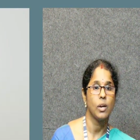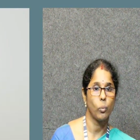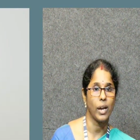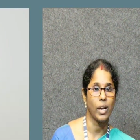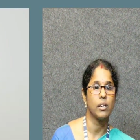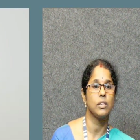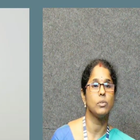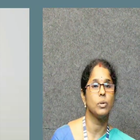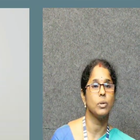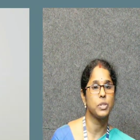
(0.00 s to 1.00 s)
where
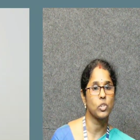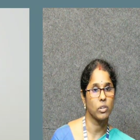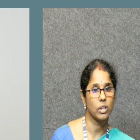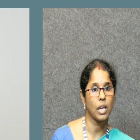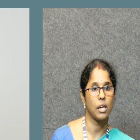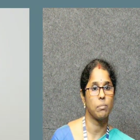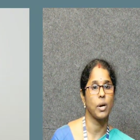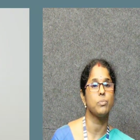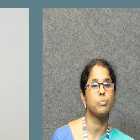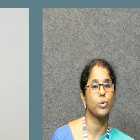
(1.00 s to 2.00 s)
you will be talking
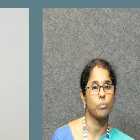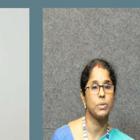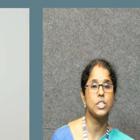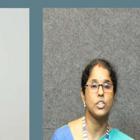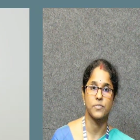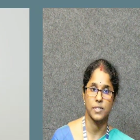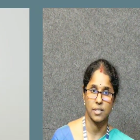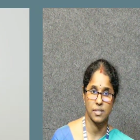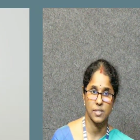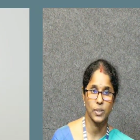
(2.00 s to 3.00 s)
about probability of
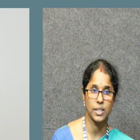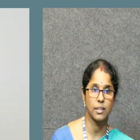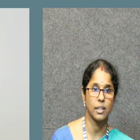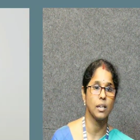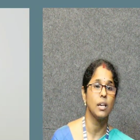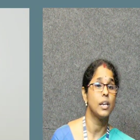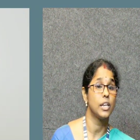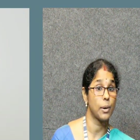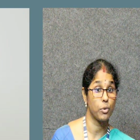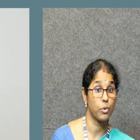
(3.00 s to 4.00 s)
successful learning,
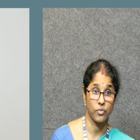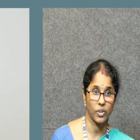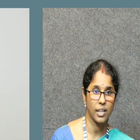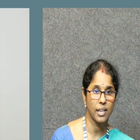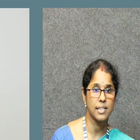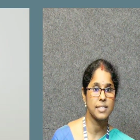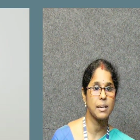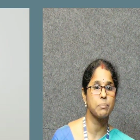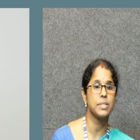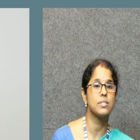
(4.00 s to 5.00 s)
number of training
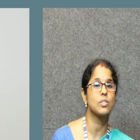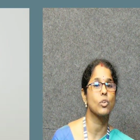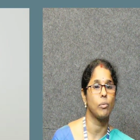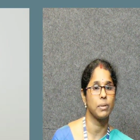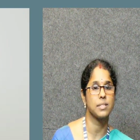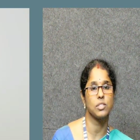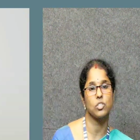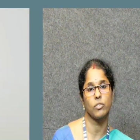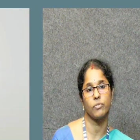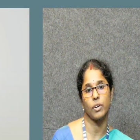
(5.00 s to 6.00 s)
examples,
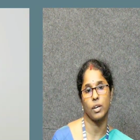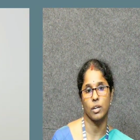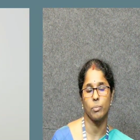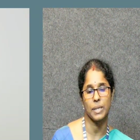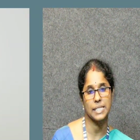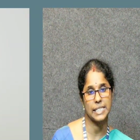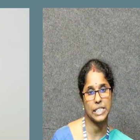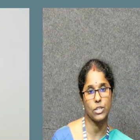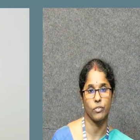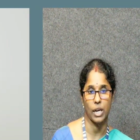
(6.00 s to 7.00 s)

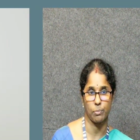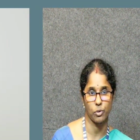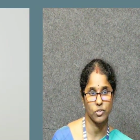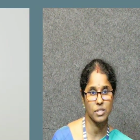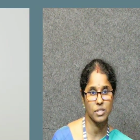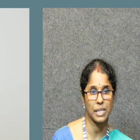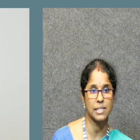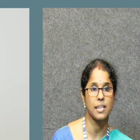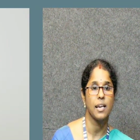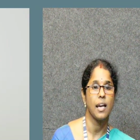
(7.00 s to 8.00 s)
complexity of hypothesis space,